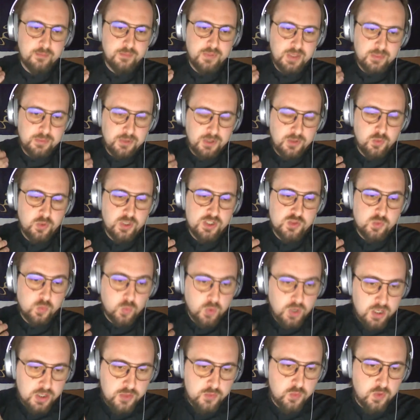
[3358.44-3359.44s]
people which
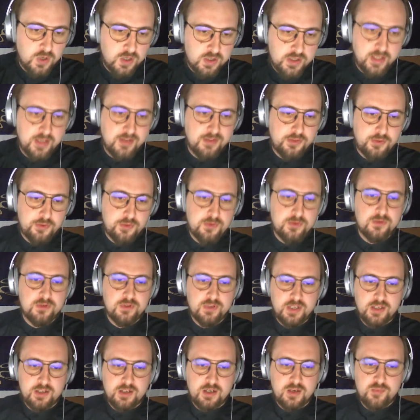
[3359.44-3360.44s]
were walking
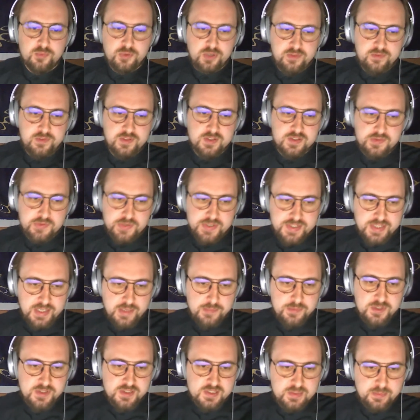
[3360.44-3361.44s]
through in our previous
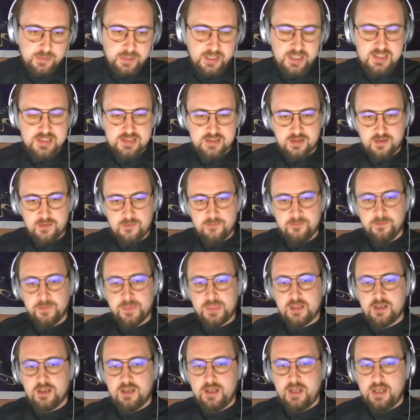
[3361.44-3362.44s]
reception space,
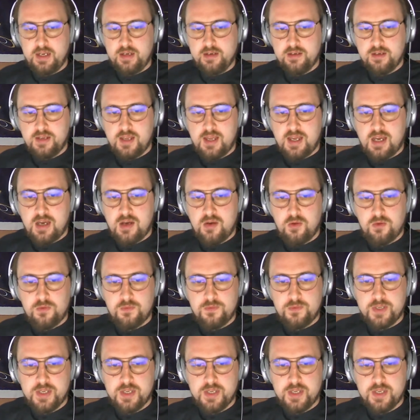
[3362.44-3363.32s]
and how